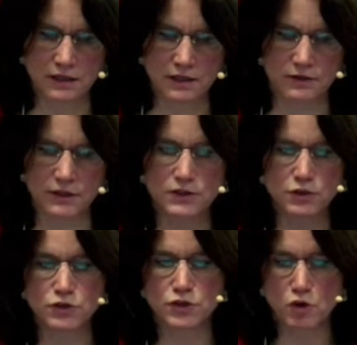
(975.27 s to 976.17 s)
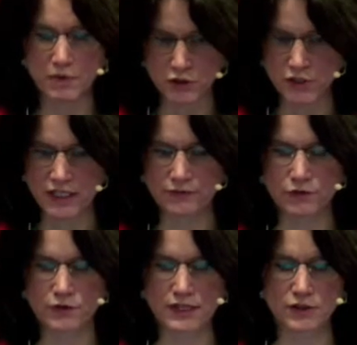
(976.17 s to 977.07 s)
there is not so much need
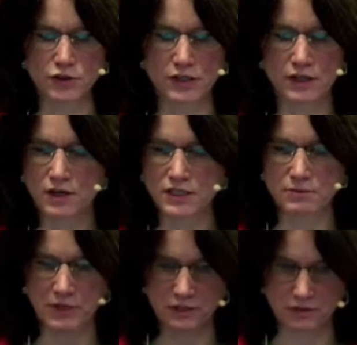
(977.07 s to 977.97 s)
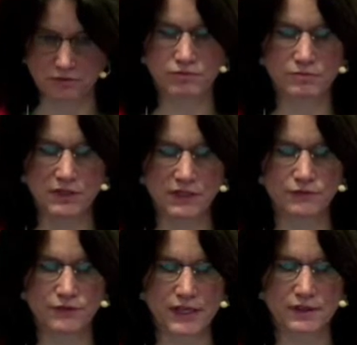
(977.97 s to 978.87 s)
for the additional classes, but
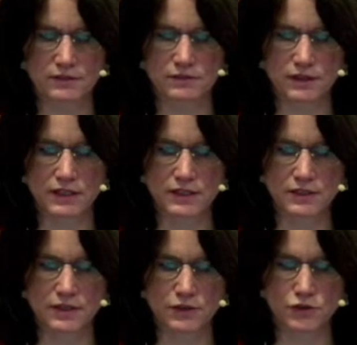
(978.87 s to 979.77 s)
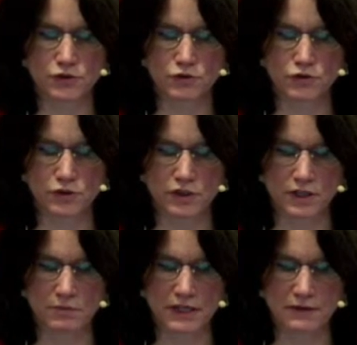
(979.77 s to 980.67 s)
if there is, they should certainly
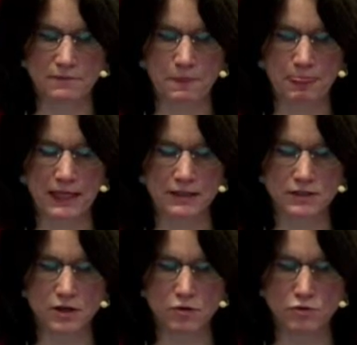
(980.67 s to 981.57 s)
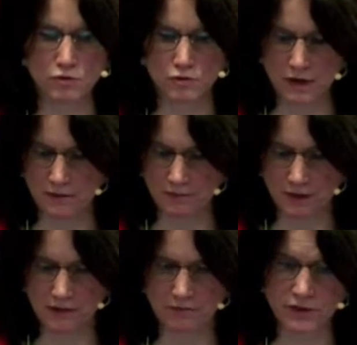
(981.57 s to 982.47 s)
be. So,
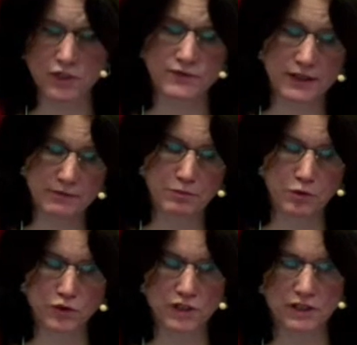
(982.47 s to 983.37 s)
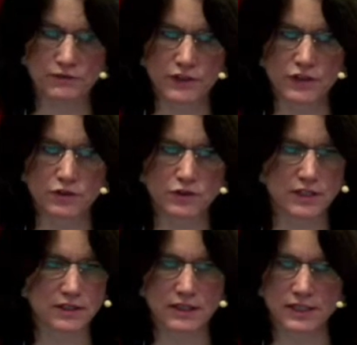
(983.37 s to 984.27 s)
which is very important and which is not
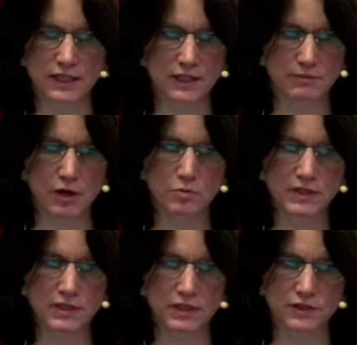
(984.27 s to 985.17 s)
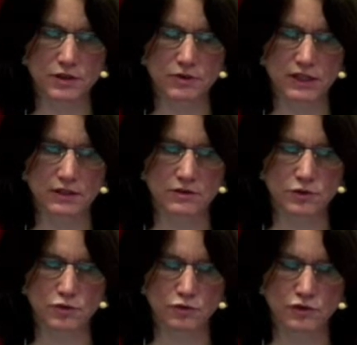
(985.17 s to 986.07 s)
existing at the moment in Estonian
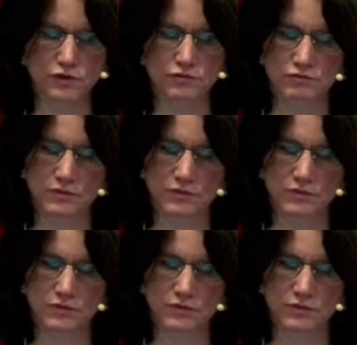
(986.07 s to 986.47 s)
schools,